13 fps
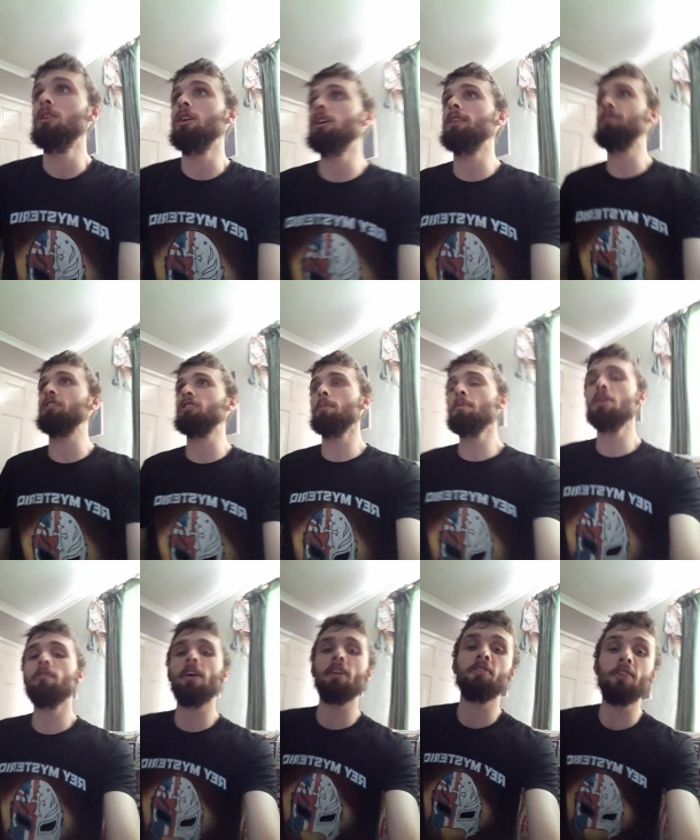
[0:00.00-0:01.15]
Uh, for some of you
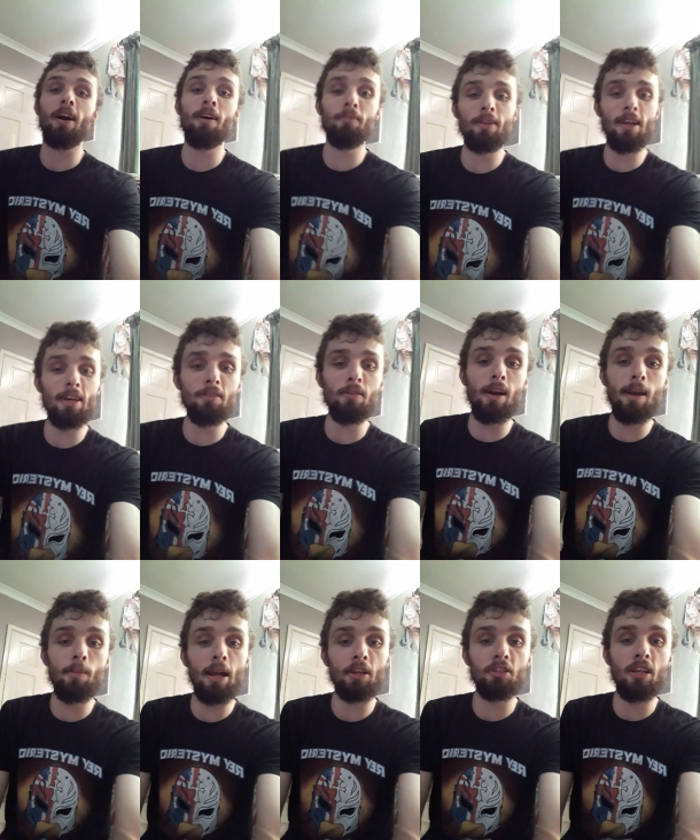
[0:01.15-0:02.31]
that don't know, I am
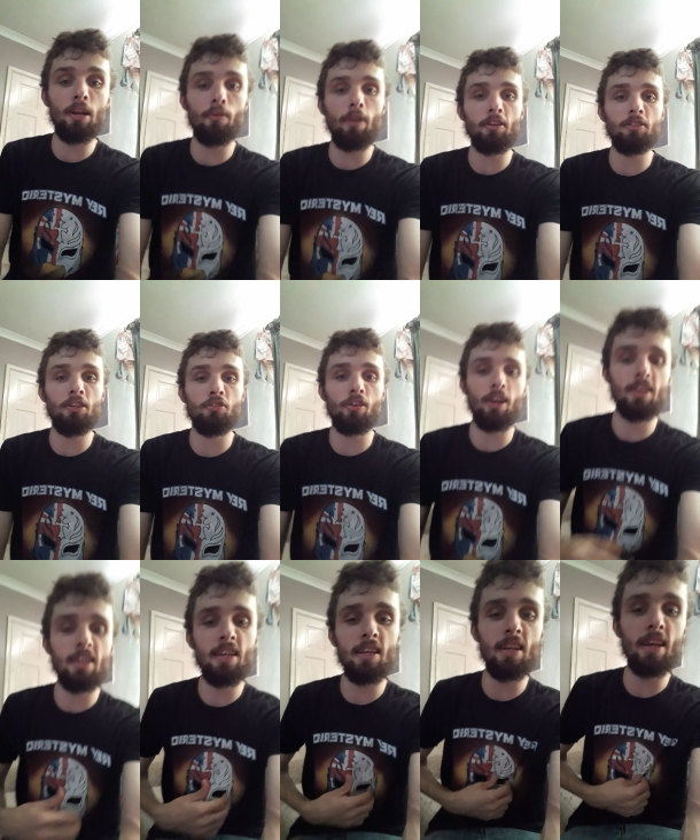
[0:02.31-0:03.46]
actually a wrestling
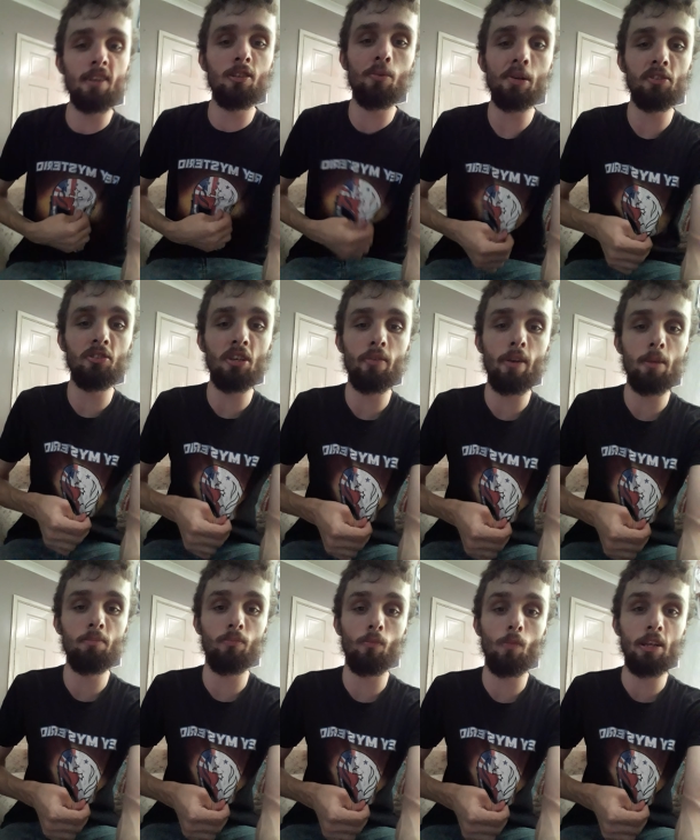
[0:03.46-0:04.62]
trainee. Yes, I went to see
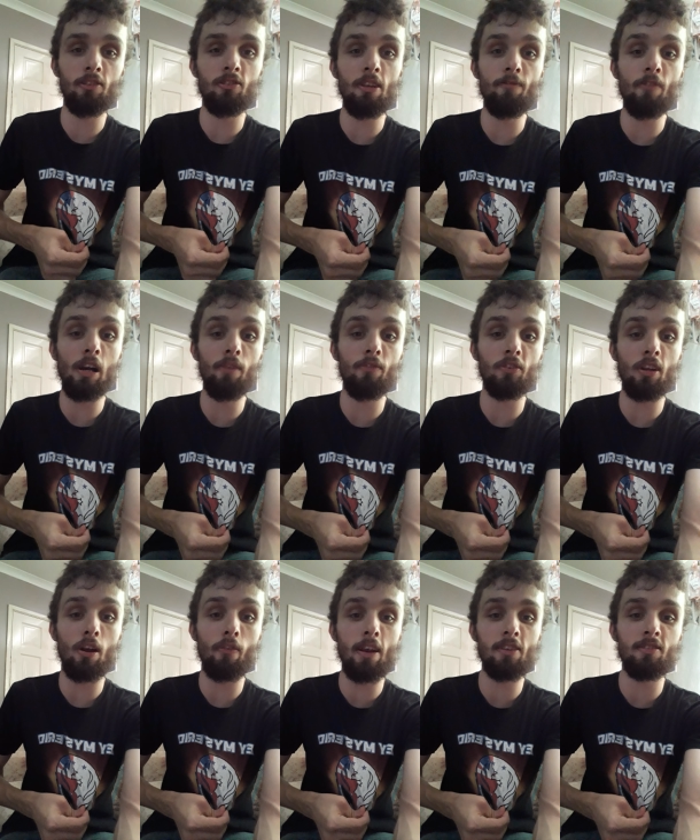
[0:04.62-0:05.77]
Ray, went to see Five
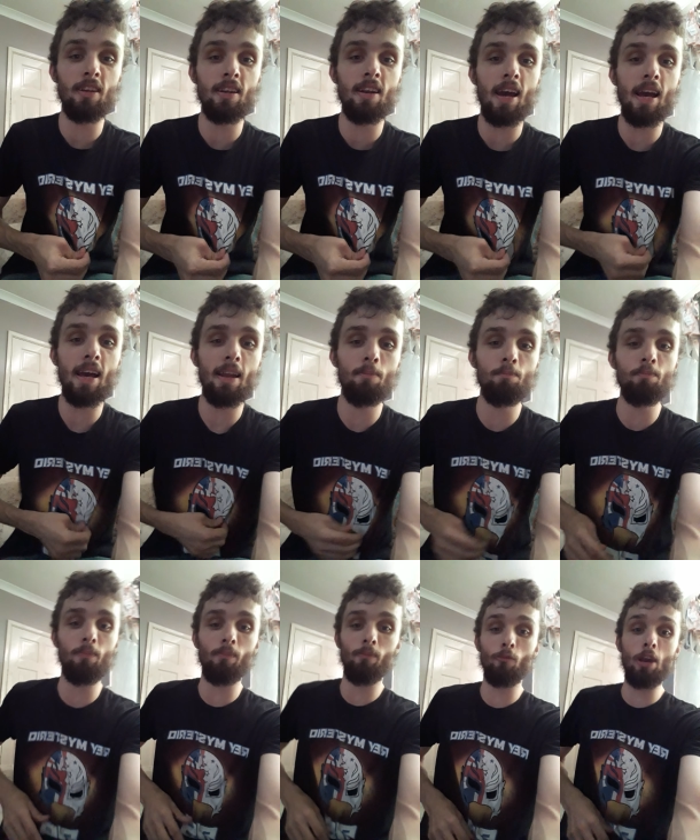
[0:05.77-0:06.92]
Star Wrestling, and
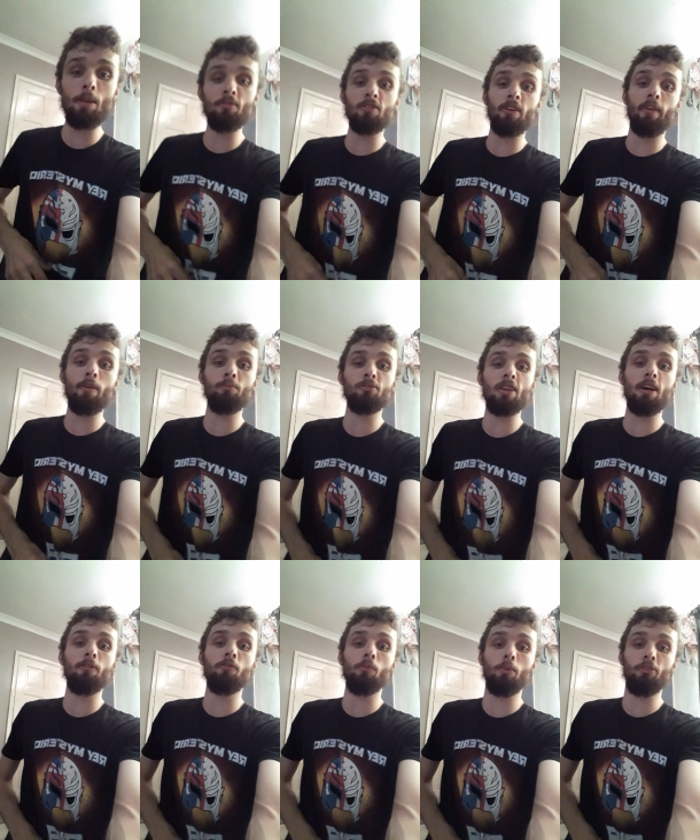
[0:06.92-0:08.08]
Rey Mysterio
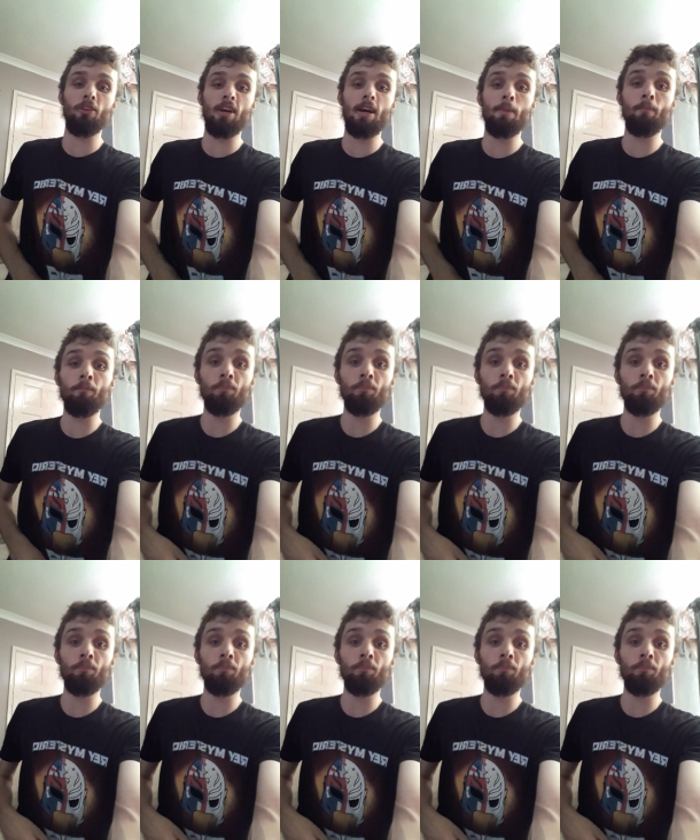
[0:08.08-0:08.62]
himself was there. Uh,